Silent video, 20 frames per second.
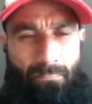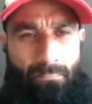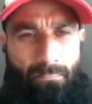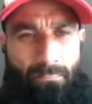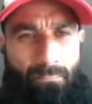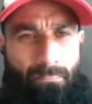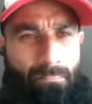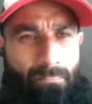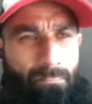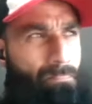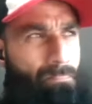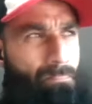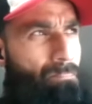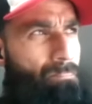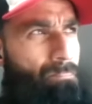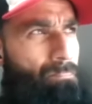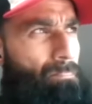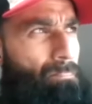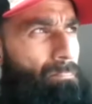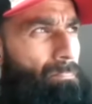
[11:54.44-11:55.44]

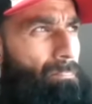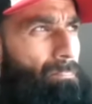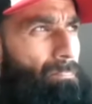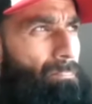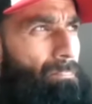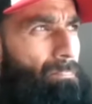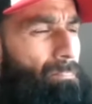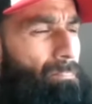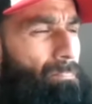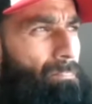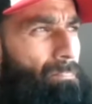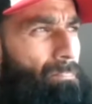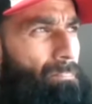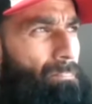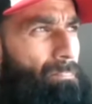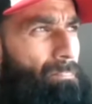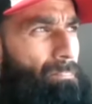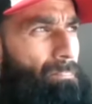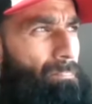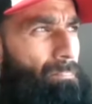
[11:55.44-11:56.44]

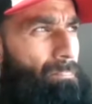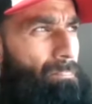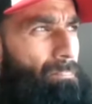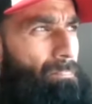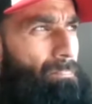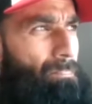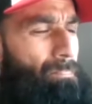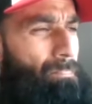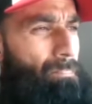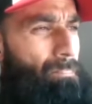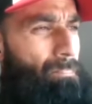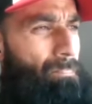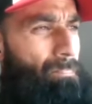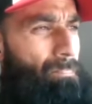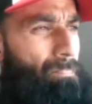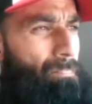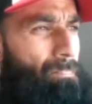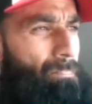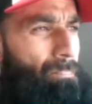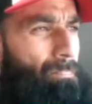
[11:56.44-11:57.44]

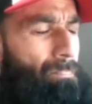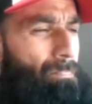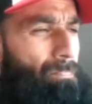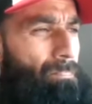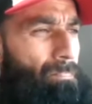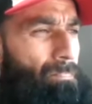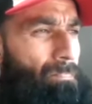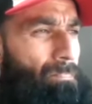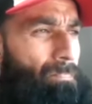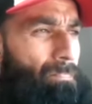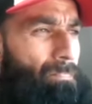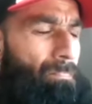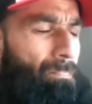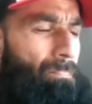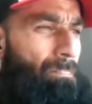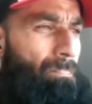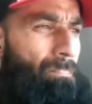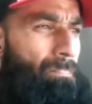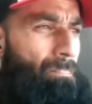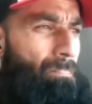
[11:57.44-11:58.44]

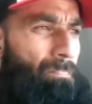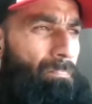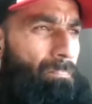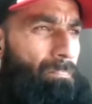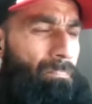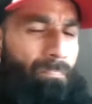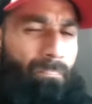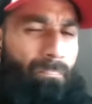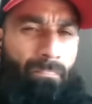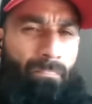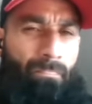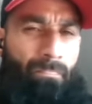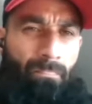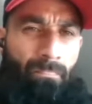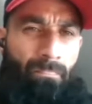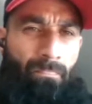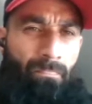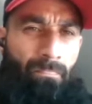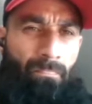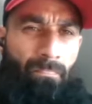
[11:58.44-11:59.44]

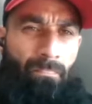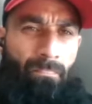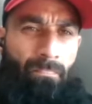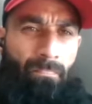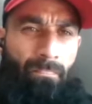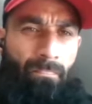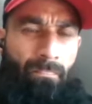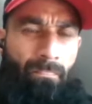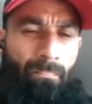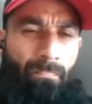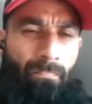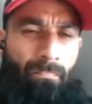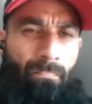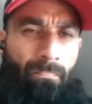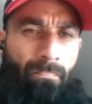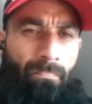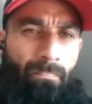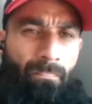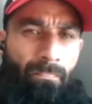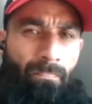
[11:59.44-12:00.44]

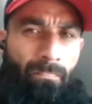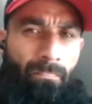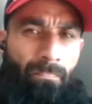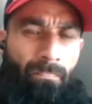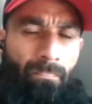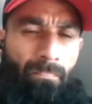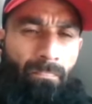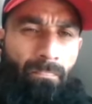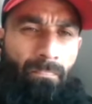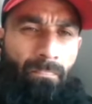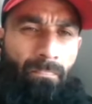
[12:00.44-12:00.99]
[no speech]